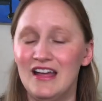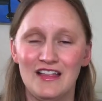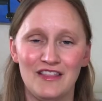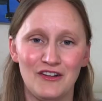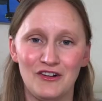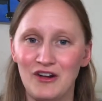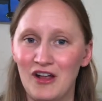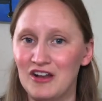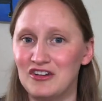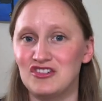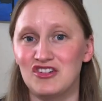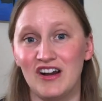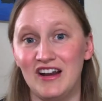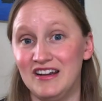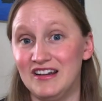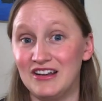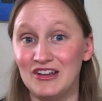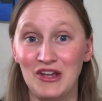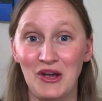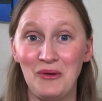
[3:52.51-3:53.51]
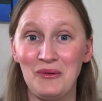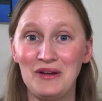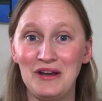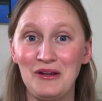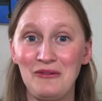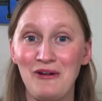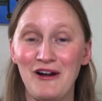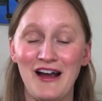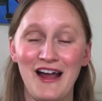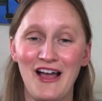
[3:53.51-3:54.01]
They're not trying to go
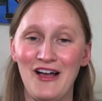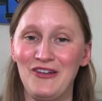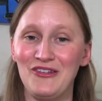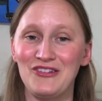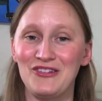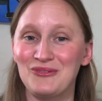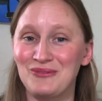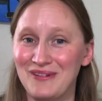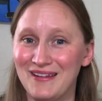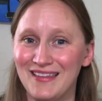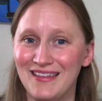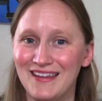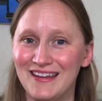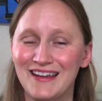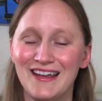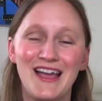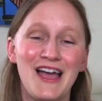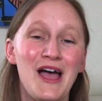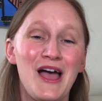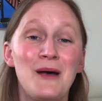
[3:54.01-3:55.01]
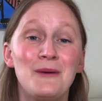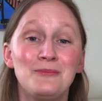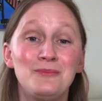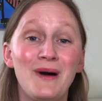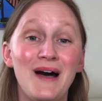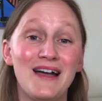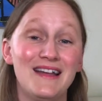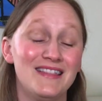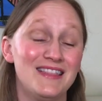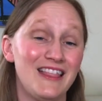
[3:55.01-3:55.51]
anywhere else, really
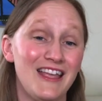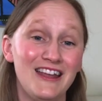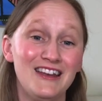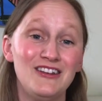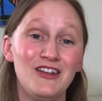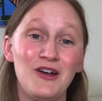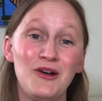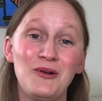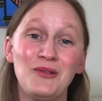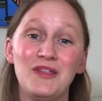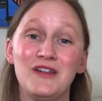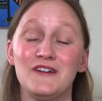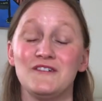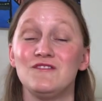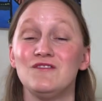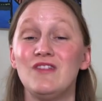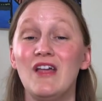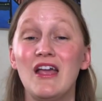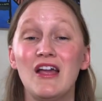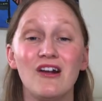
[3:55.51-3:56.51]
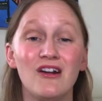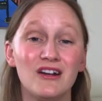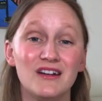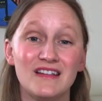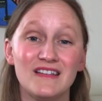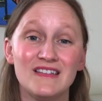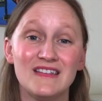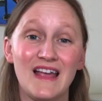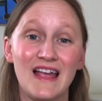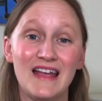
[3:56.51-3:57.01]
but they know that if they're on a
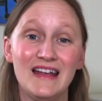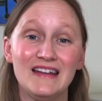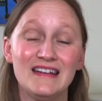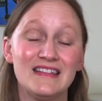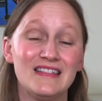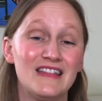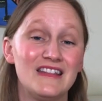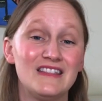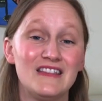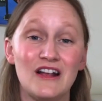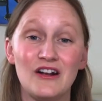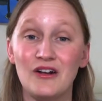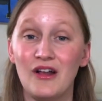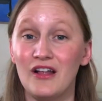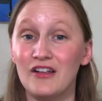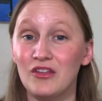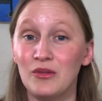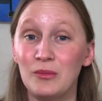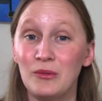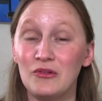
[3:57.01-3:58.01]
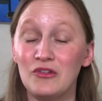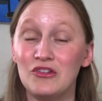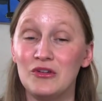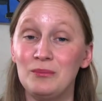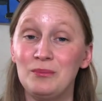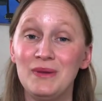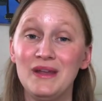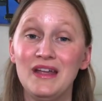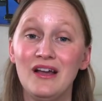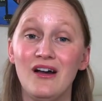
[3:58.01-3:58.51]
site that they're not supposed to
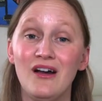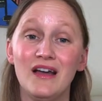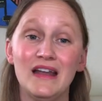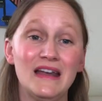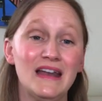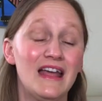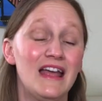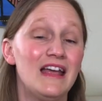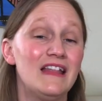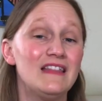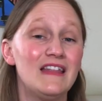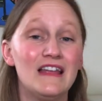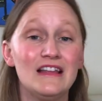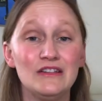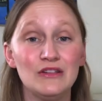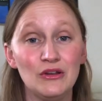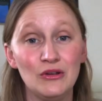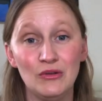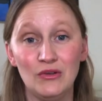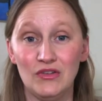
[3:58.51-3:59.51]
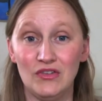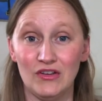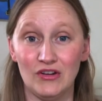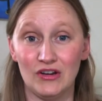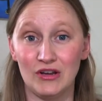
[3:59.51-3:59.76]
be on, they lose their